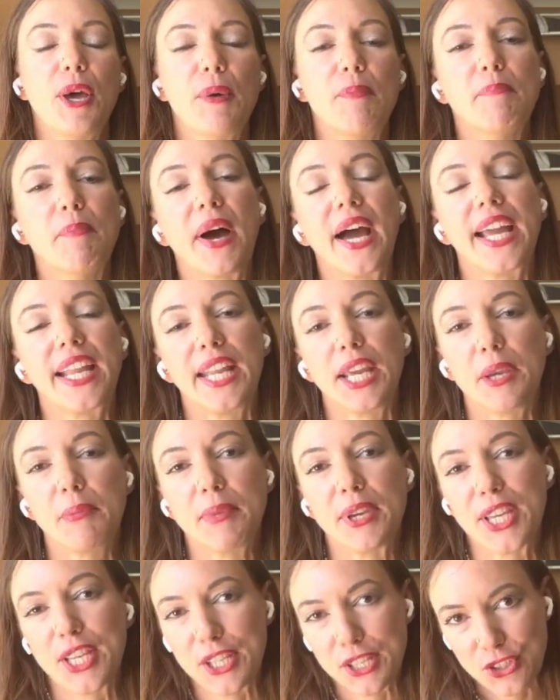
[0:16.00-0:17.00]
My name
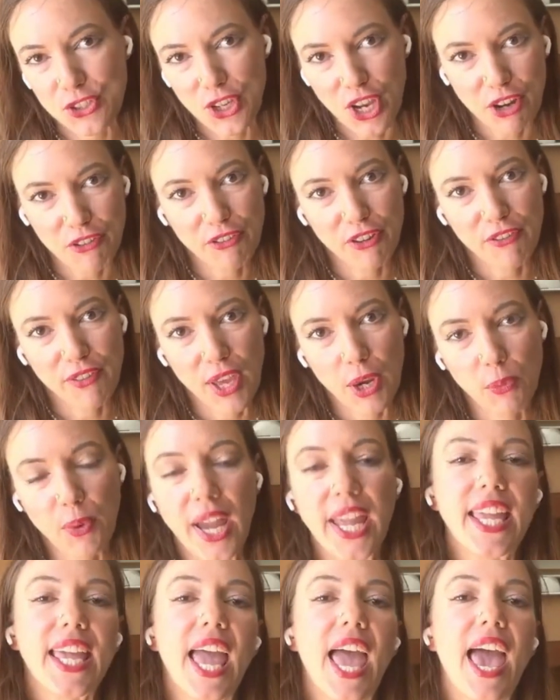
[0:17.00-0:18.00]
is Jennifer Van
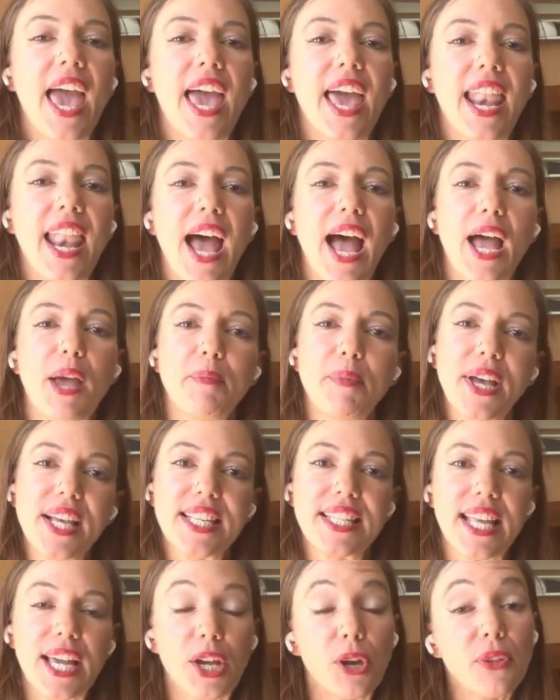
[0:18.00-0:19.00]
Wyk, and I'm a
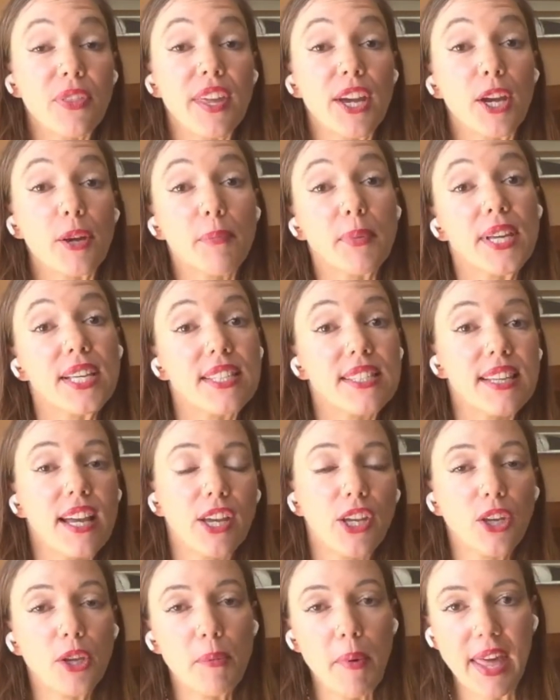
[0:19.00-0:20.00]
psychotherapist, a
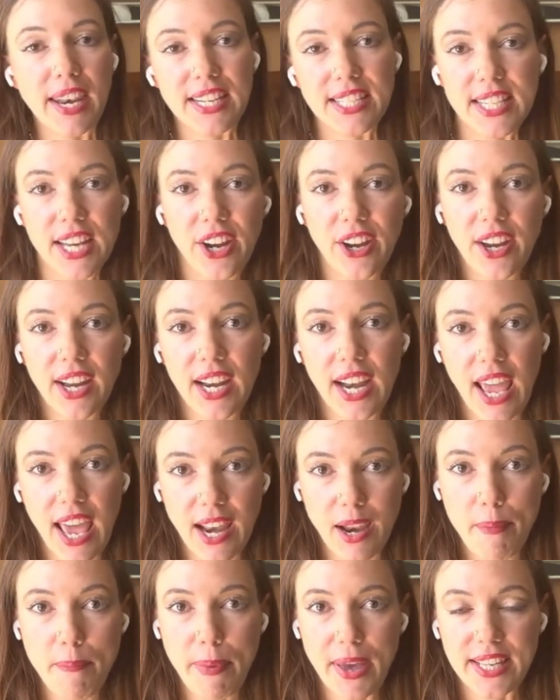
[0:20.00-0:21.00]
humanitarian,
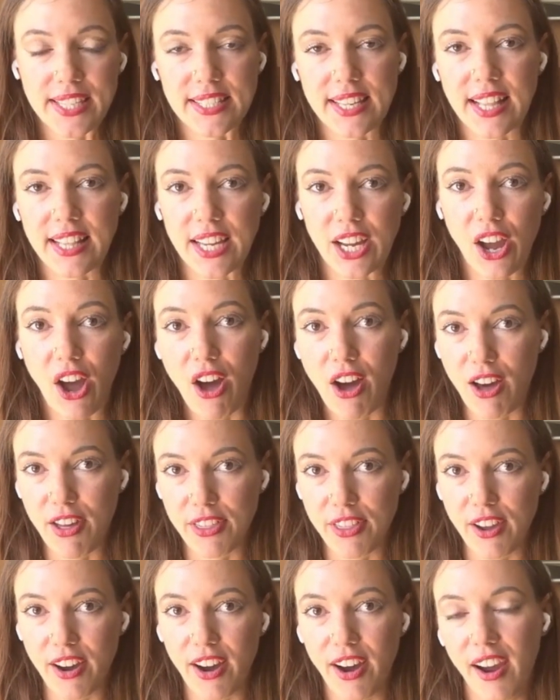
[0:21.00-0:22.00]
and a best-selling
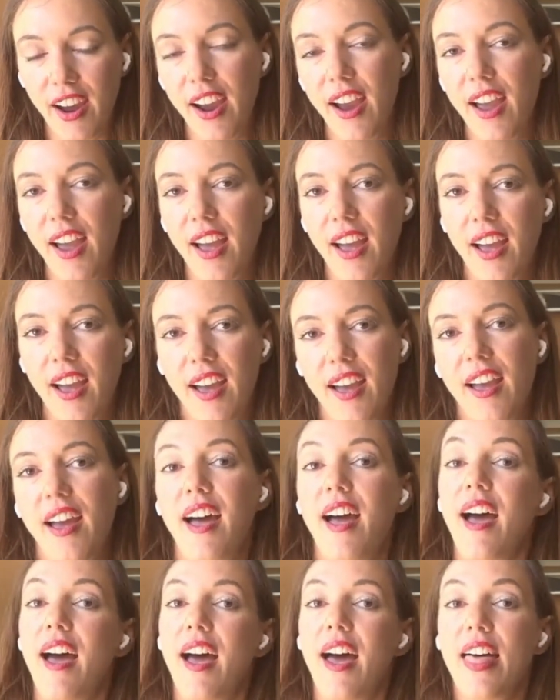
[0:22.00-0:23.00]
author.
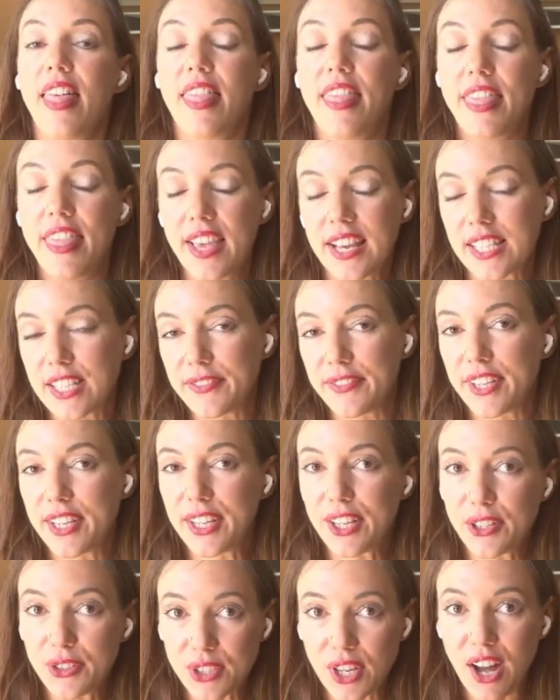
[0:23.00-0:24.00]
This
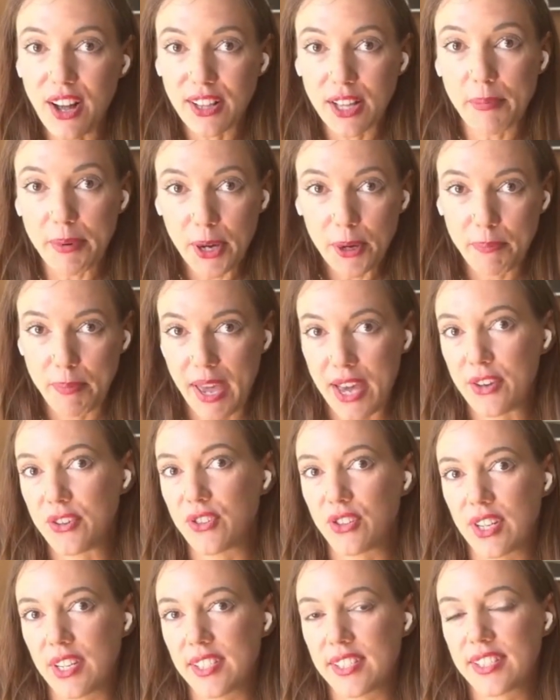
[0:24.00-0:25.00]
video is all about
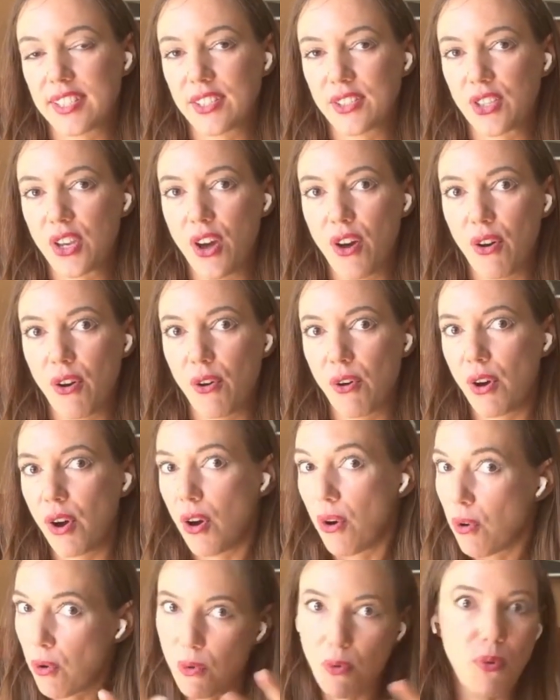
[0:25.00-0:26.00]
boundaries. So
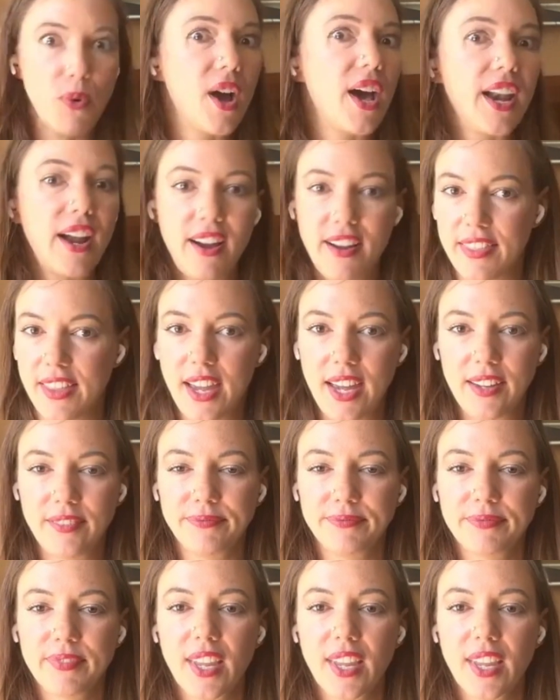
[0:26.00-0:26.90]
what are they?